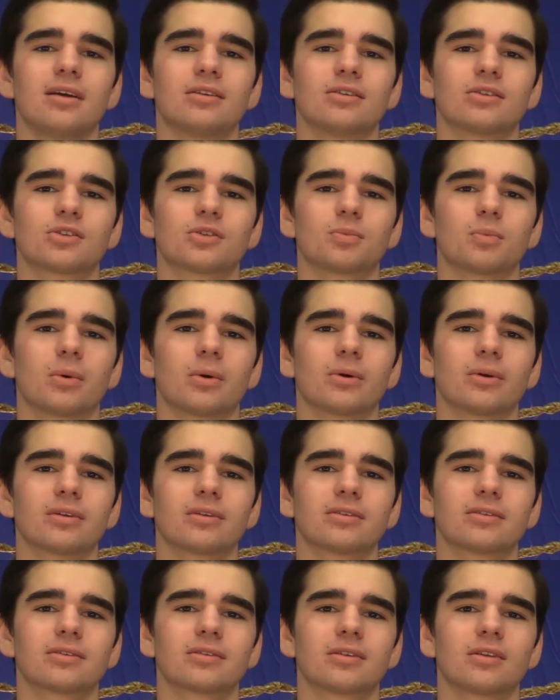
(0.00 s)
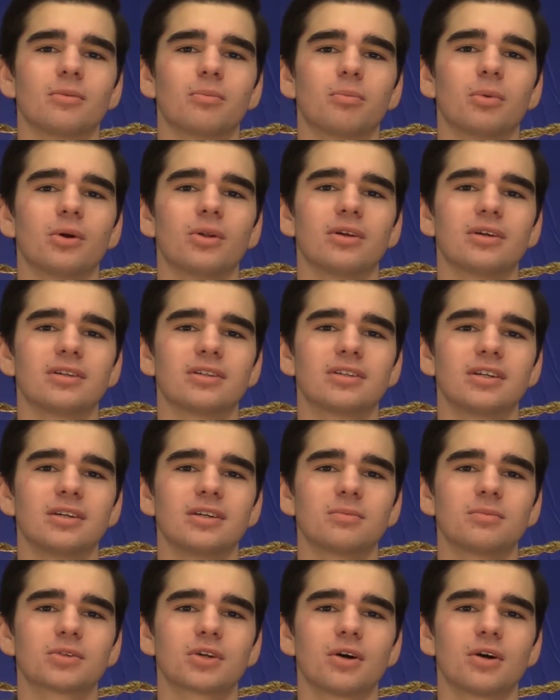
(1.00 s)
in sports, the bowling teams